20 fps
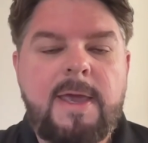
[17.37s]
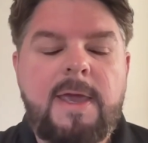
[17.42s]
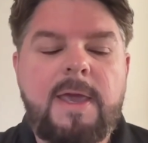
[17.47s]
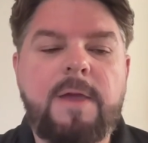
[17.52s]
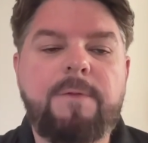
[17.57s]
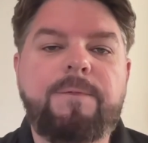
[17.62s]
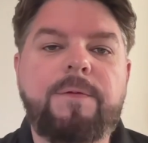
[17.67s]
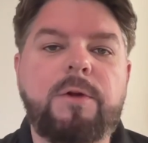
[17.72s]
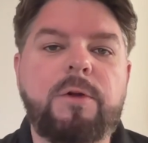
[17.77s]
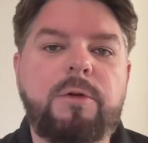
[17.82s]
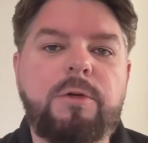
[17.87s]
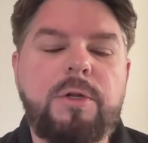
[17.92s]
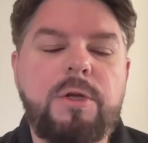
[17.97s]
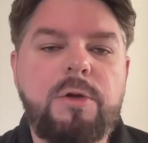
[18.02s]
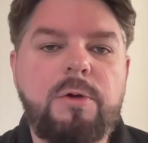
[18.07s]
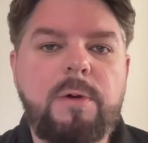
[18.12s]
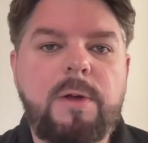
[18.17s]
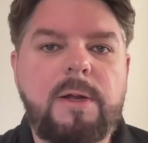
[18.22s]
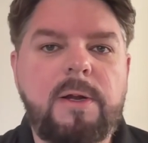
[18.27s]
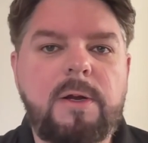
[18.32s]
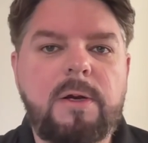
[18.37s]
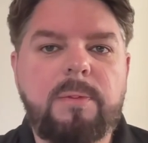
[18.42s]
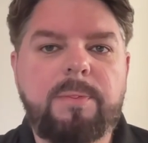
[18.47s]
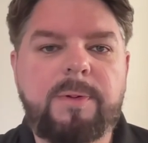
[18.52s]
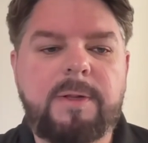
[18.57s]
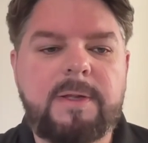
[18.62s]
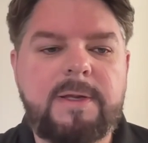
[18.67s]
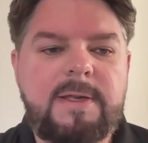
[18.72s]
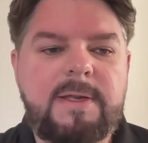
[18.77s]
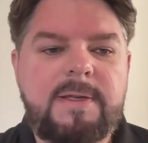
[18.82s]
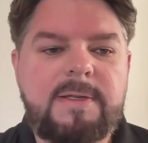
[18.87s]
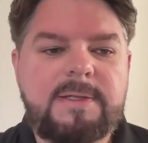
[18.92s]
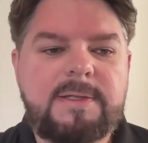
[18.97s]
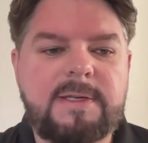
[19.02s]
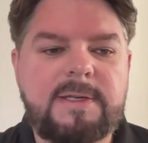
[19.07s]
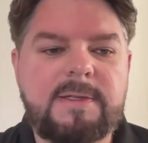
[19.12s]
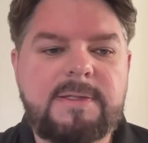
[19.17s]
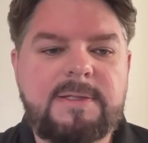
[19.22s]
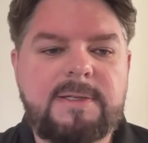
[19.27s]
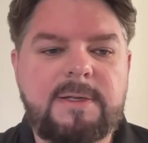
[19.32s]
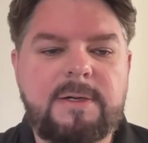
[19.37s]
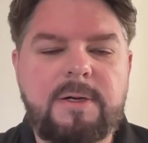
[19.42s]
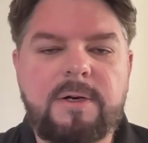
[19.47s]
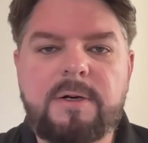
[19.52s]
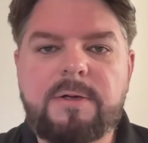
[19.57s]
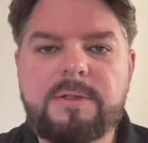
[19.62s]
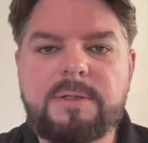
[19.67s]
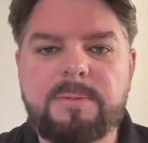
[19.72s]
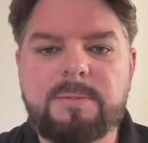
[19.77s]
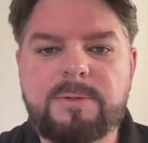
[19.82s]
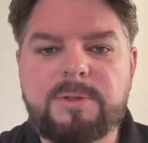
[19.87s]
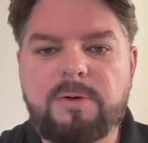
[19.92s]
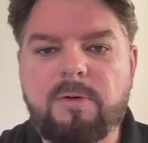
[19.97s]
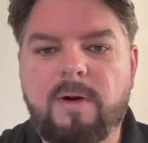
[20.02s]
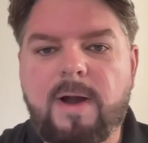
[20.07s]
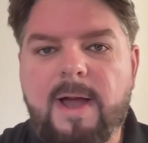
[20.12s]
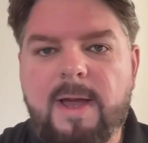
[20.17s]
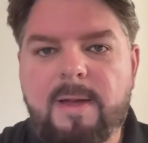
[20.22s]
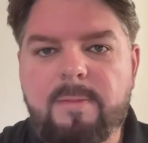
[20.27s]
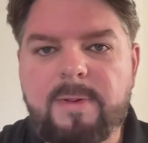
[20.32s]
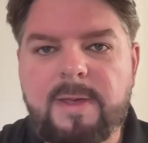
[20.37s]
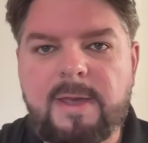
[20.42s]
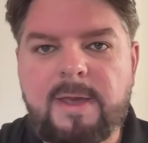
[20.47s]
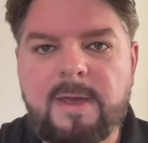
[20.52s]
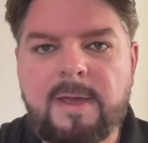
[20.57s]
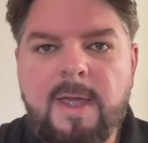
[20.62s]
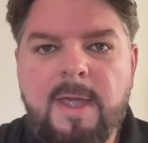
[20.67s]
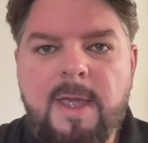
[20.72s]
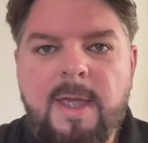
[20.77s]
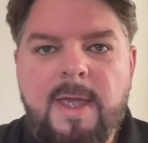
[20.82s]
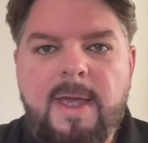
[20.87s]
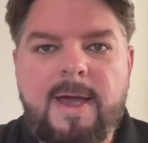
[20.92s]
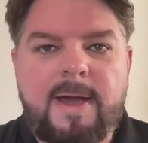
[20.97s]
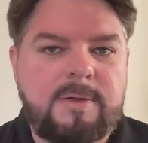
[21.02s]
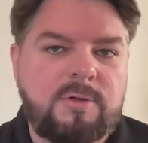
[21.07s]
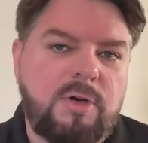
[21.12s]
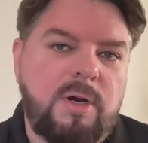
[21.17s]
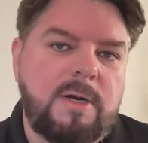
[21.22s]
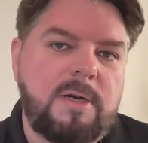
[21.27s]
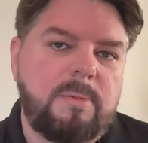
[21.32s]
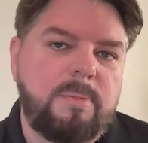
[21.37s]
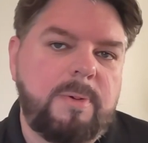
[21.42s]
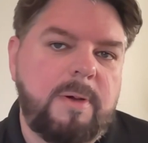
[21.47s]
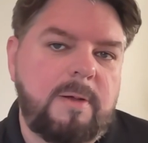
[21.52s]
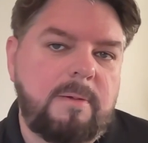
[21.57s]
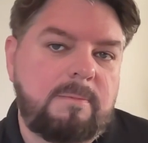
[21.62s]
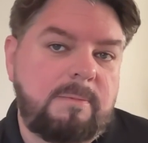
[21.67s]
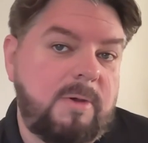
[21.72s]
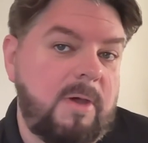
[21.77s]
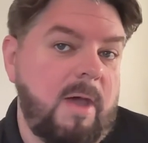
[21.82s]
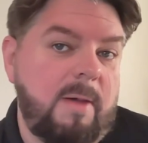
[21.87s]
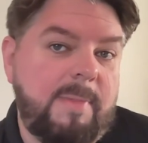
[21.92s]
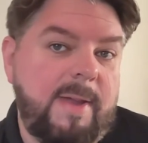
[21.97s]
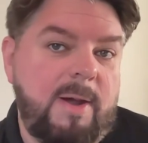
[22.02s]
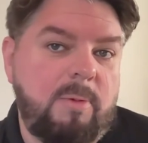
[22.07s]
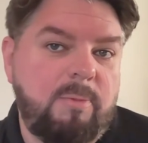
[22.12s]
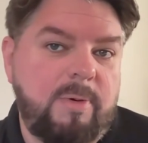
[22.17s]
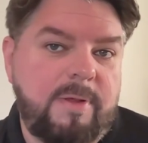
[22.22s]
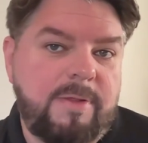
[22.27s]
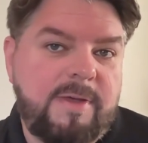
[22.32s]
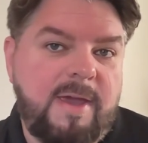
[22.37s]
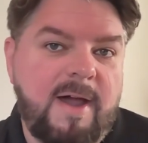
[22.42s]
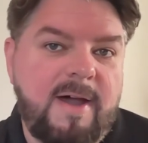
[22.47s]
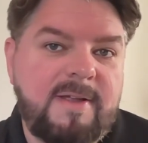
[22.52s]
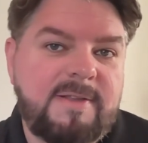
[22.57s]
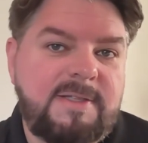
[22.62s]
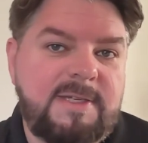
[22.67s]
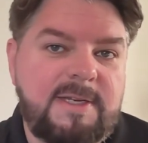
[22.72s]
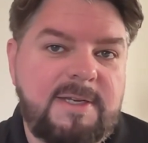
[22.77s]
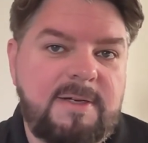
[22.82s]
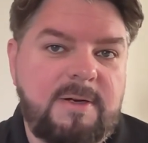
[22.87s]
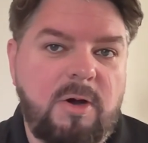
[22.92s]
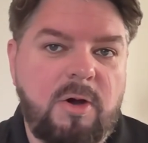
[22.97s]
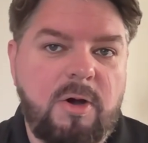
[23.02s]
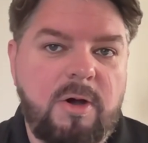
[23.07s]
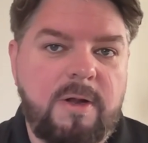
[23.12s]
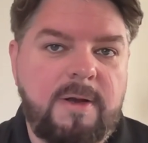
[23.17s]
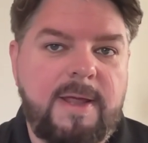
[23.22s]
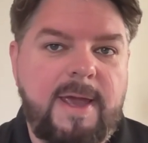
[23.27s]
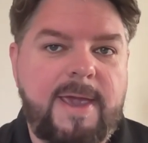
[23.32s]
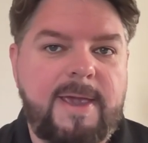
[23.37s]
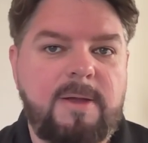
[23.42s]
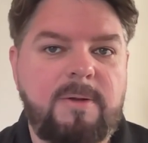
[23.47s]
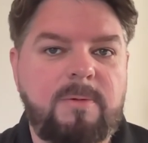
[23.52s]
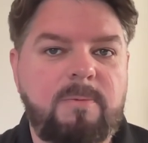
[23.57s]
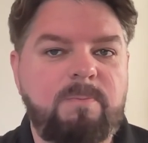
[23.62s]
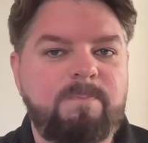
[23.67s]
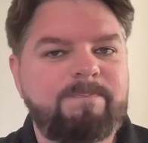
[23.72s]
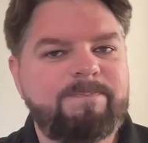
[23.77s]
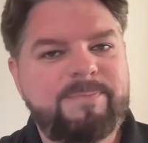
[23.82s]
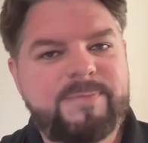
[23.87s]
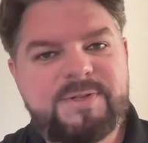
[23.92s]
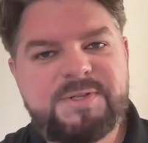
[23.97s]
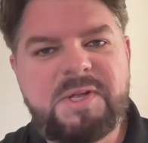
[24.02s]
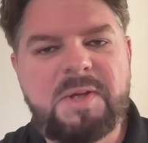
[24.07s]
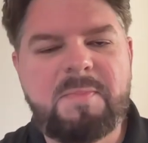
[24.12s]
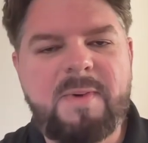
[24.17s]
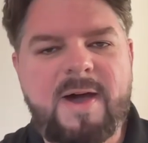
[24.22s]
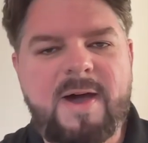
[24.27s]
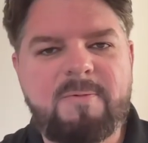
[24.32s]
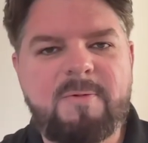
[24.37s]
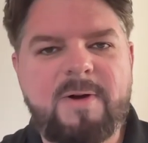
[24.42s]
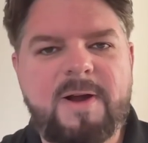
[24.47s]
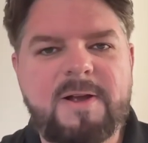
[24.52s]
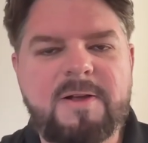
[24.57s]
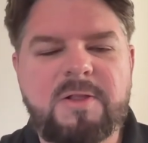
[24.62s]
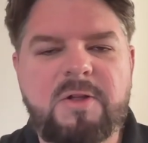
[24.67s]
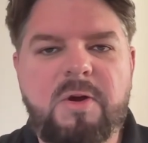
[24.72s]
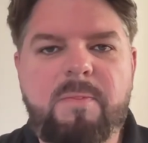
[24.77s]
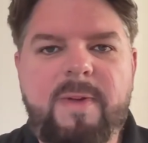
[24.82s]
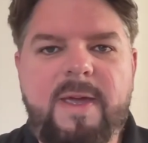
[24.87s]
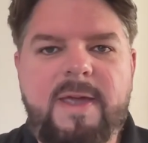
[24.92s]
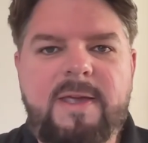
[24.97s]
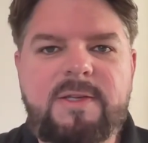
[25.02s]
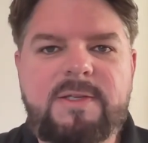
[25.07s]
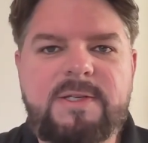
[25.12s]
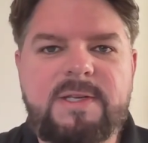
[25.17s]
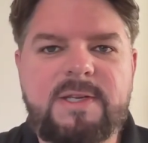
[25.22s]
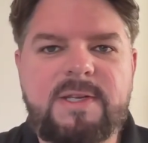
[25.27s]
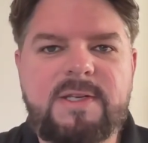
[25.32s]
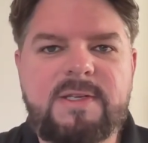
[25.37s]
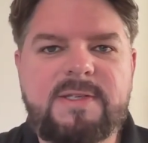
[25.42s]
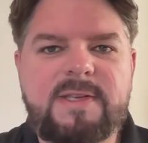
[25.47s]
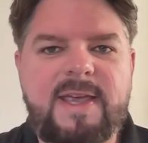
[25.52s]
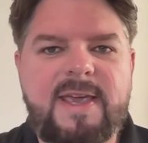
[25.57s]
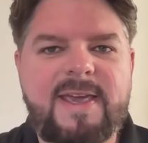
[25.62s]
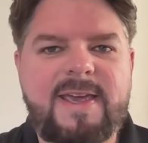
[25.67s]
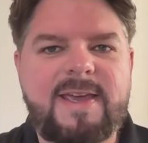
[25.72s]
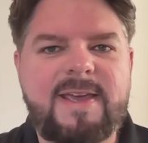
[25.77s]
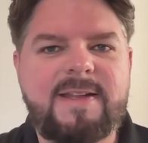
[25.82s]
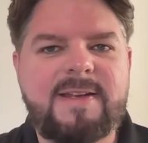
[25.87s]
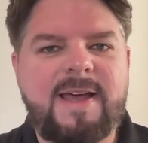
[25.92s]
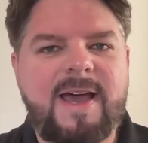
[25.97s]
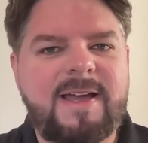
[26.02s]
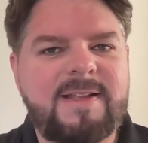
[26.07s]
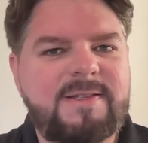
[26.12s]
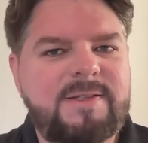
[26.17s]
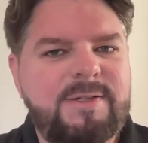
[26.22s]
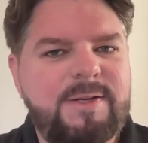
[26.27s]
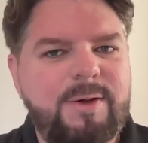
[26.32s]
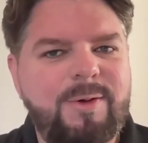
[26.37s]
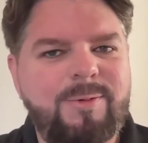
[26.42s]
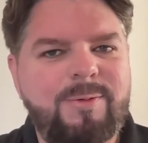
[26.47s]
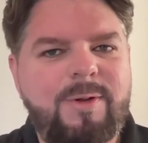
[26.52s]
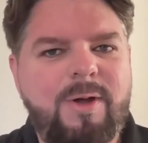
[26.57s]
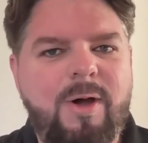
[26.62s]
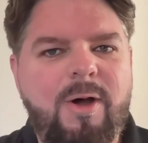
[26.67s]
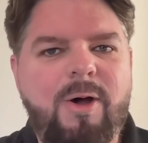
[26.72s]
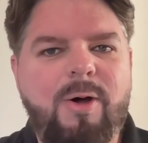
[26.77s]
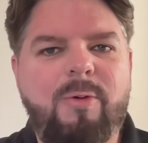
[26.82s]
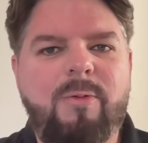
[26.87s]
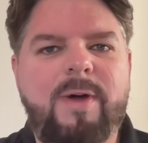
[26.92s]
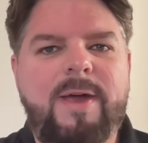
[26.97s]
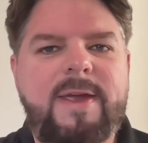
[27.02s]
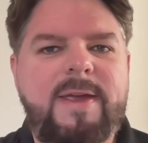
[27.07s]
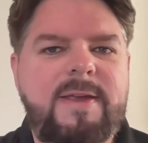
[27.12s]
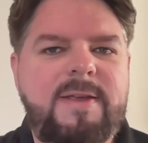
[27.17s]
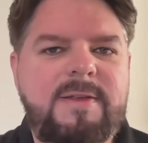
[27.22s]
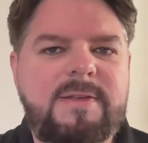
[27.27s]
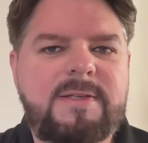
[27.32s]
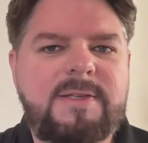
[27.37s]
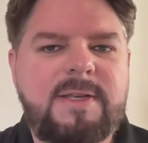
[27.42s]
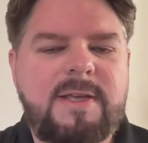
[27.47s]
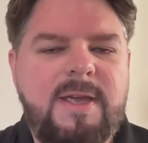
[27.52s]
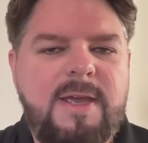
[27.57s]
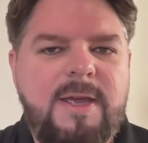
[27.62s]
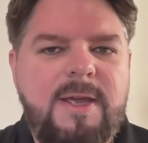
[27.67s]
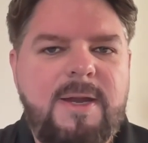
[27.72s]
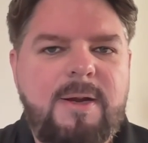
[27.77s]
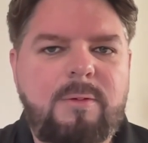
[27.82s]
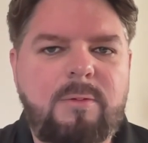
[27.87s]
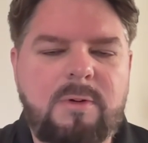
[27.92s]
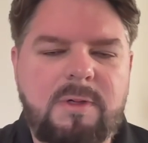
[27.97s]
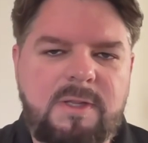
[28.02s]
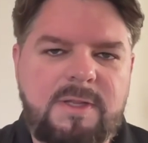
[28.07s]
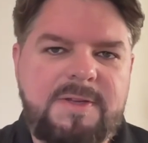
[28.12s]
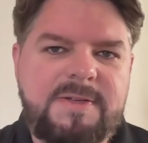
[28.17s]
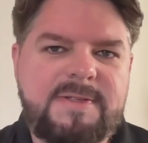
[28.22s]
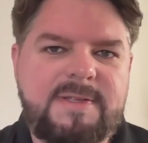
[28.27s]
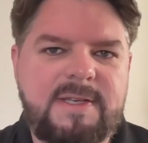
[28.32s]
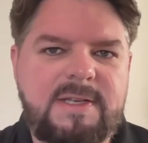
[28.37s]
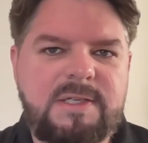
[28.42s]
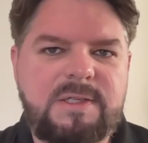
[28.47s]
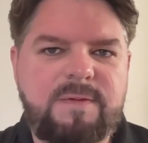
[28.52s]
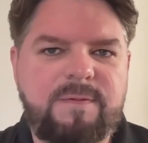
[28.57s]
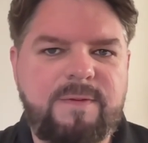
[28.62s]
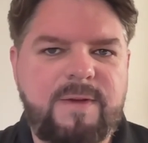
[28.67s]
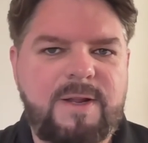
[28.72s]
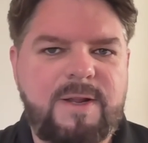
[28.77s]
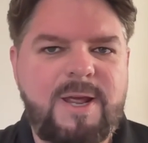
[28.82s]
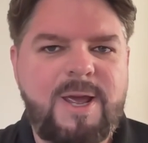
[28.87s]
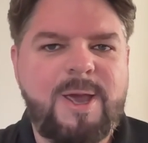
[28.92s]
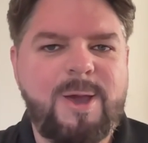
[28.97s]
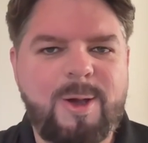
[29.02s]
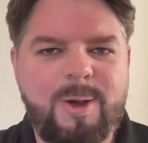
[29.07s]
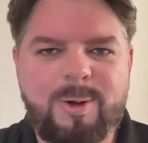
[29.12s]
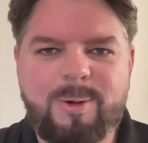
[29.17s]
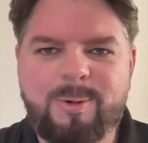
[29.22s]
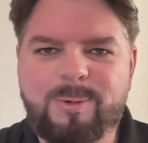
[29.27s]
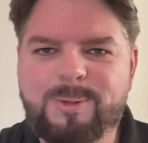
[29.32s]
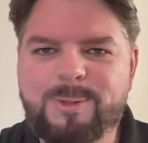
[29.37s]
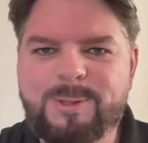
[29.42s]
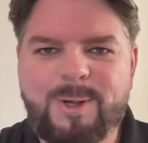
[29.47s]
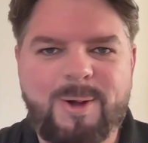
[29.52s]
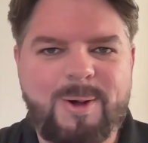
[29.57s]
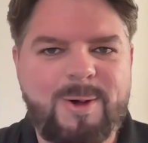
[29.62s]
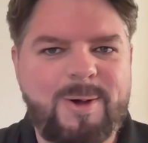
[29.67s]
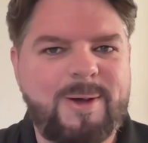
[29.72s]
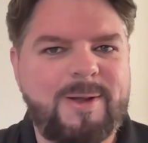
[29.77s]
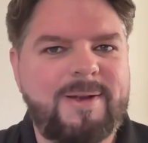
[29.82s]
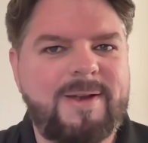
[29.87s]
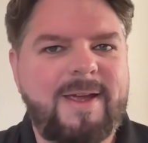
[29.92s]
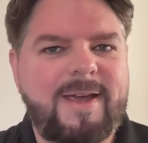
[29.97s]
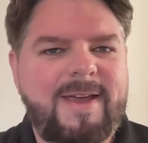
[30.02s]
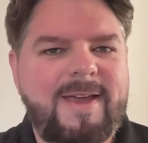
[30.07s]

If you're new here, please consider subscribing. I try to come out with content on a semi-regular basis and I don't always release these videos on